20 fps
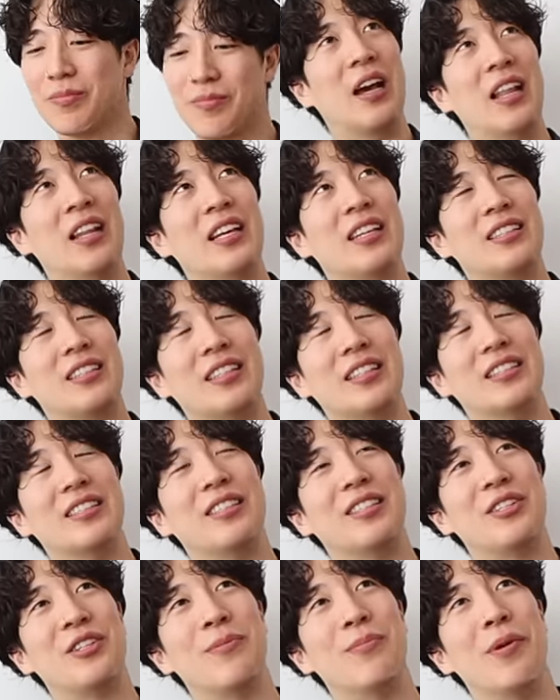I like this.
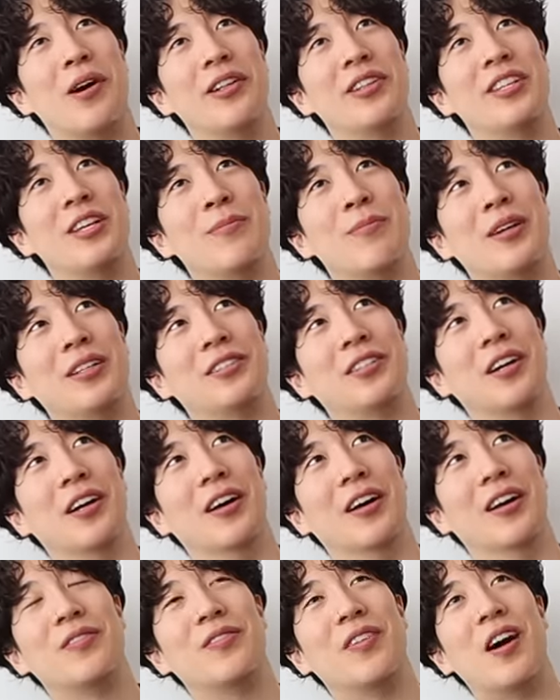Your body and my
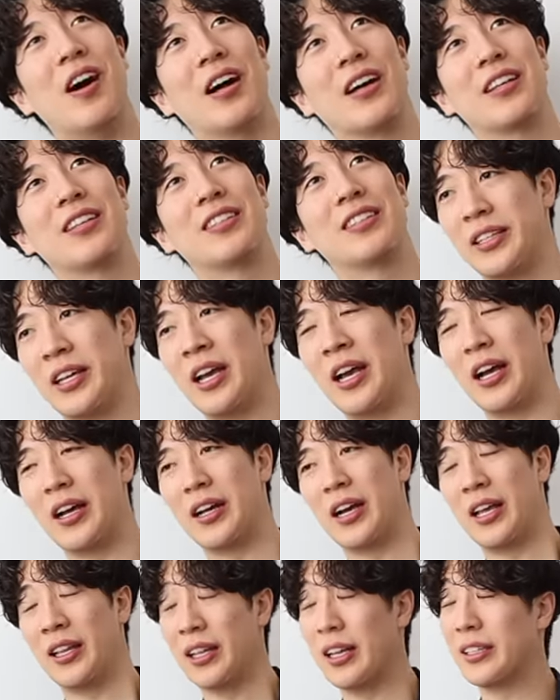tongue. Yeah,
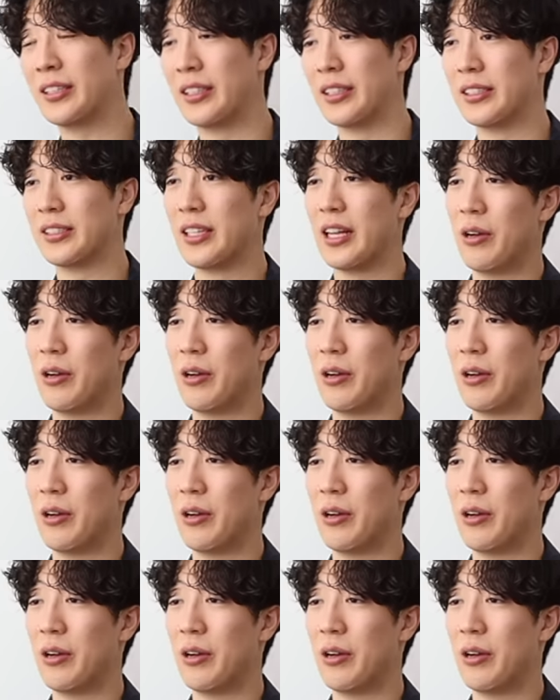I like this.